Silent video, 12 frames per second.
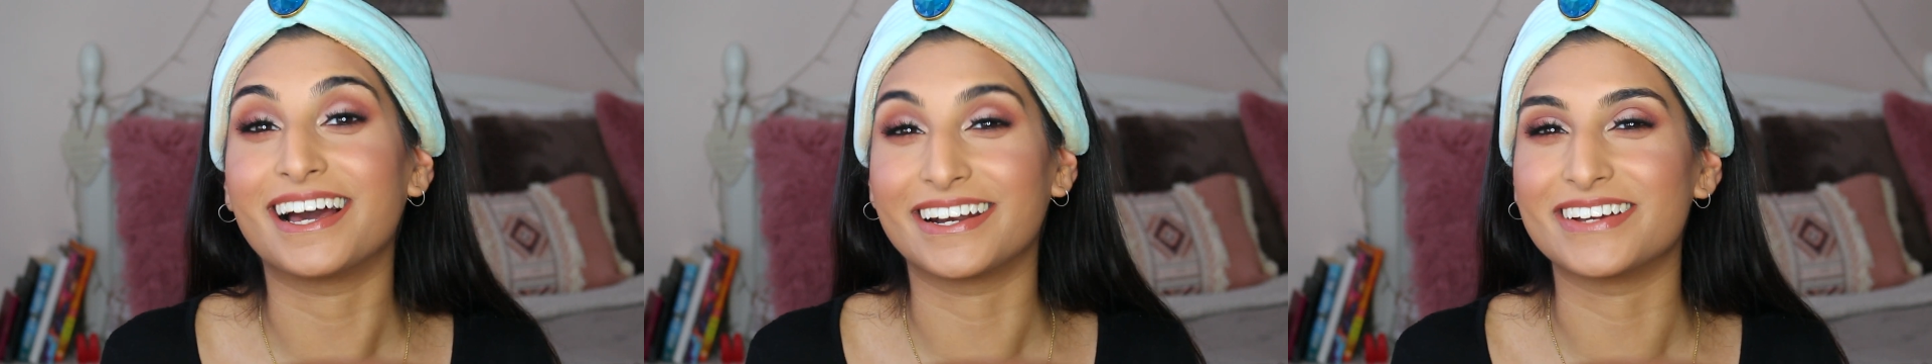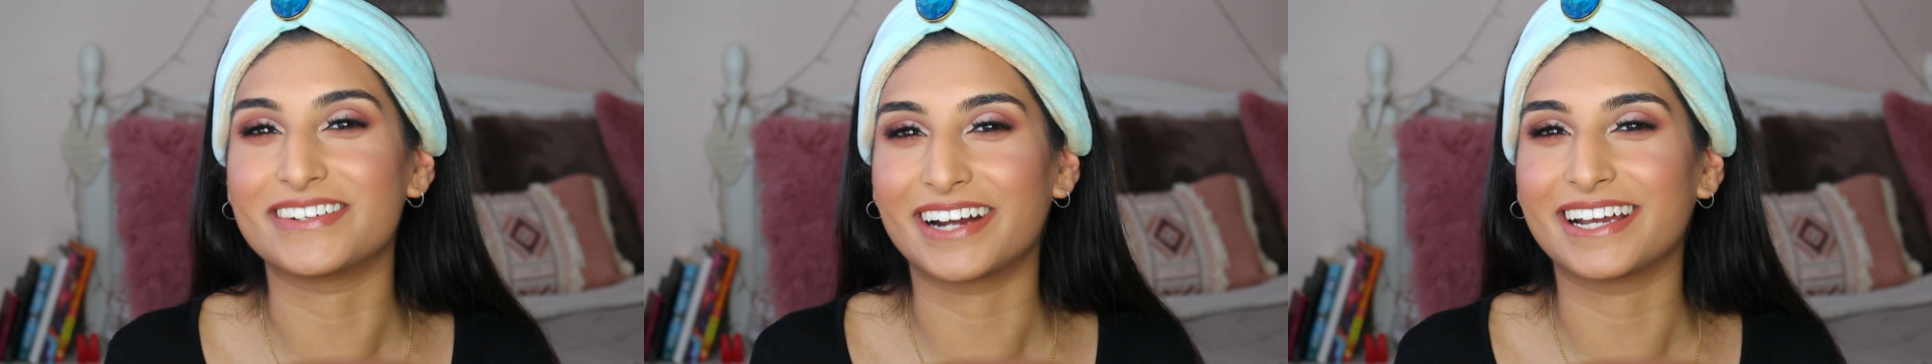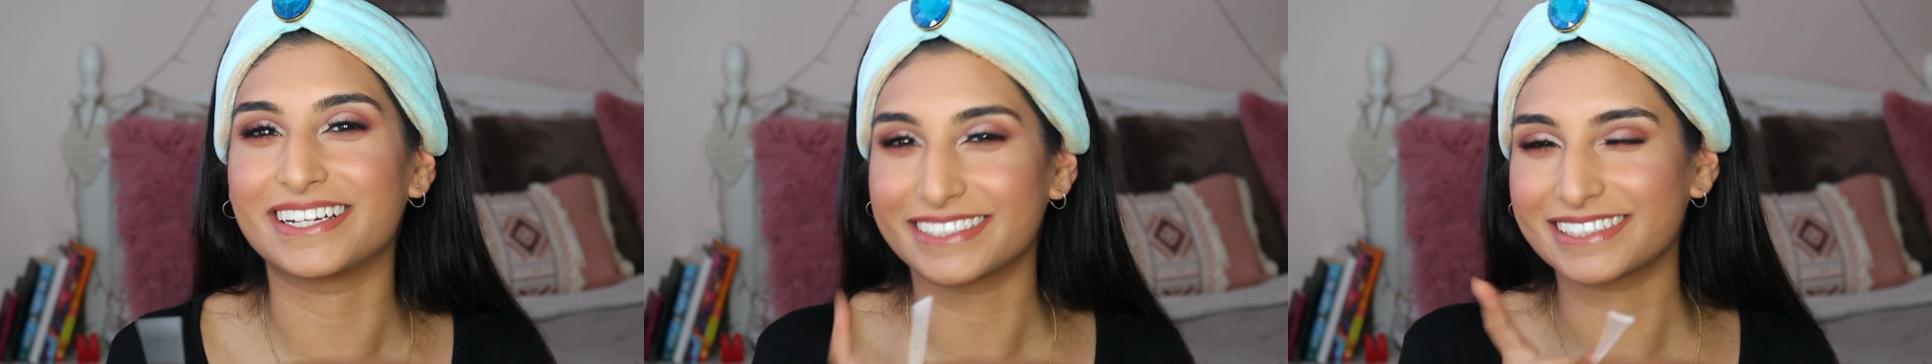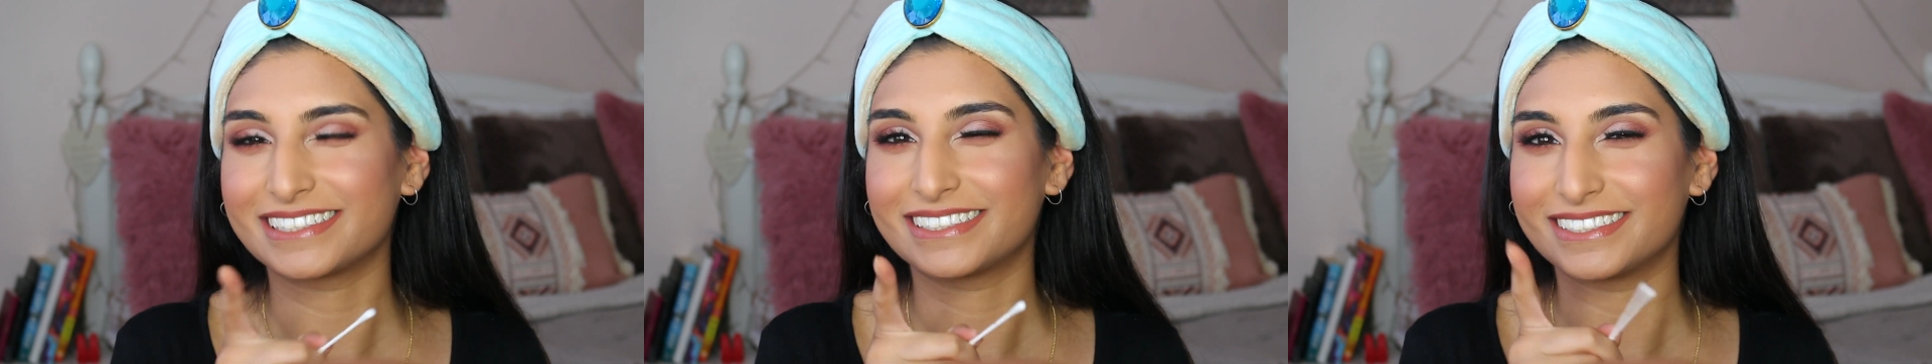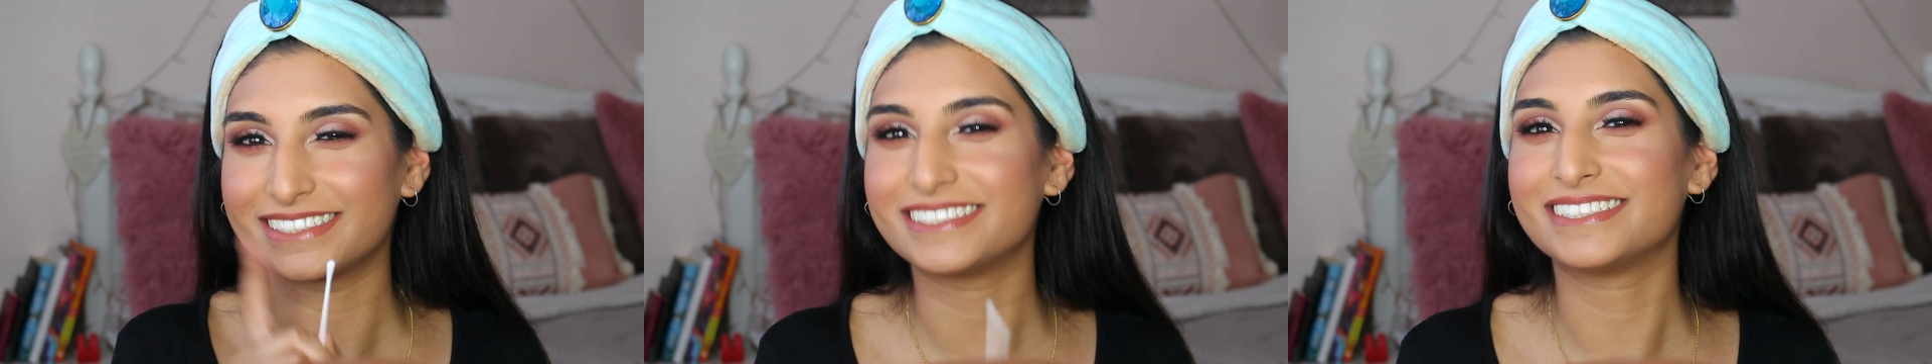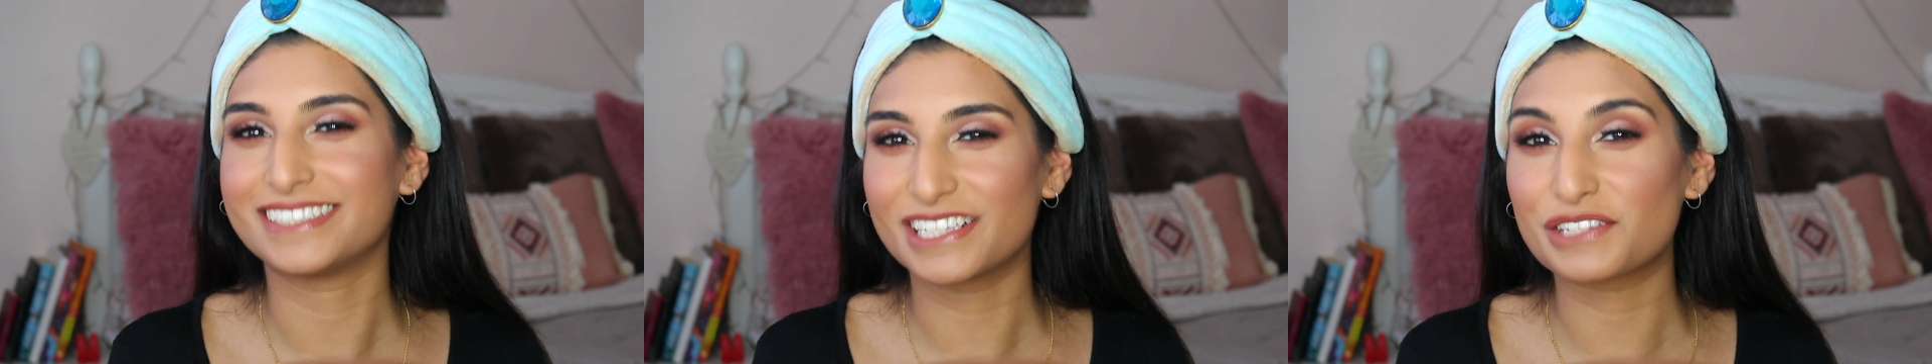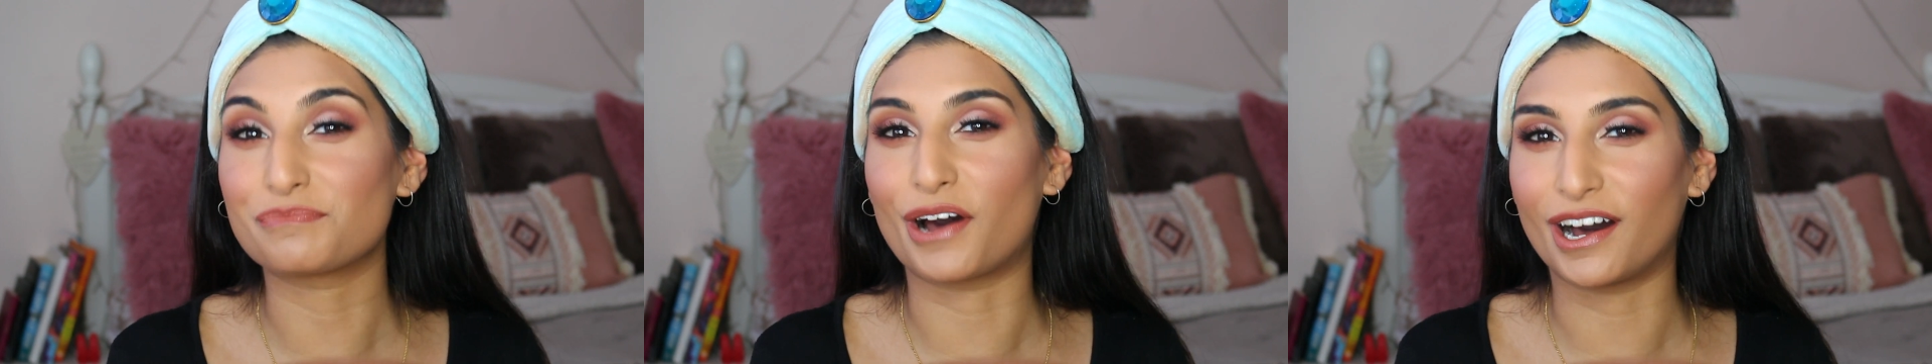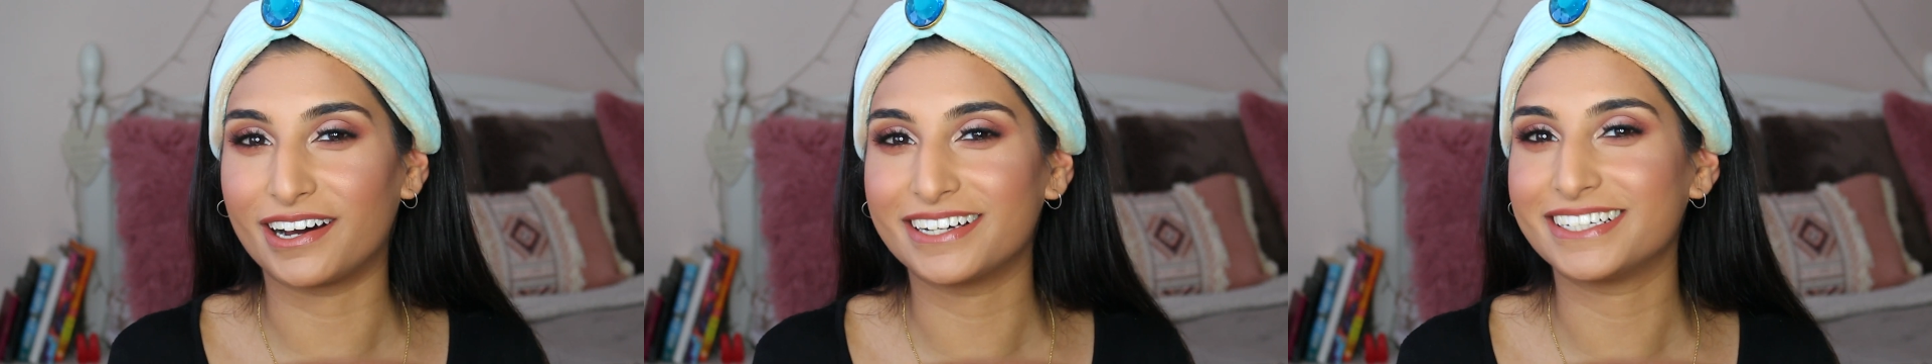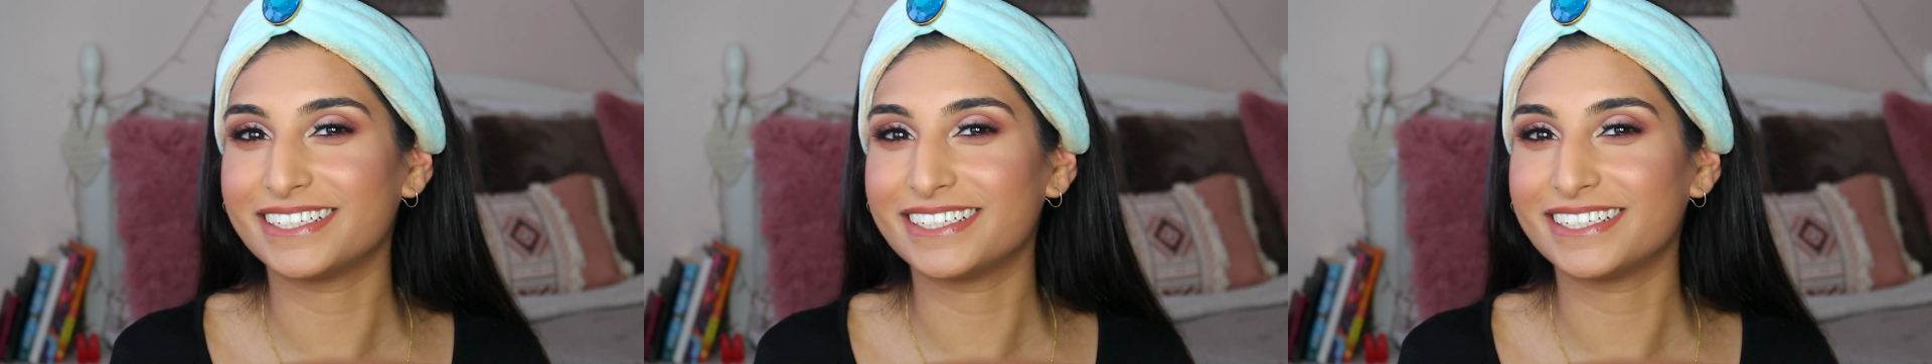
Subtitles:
I know, right? Smart.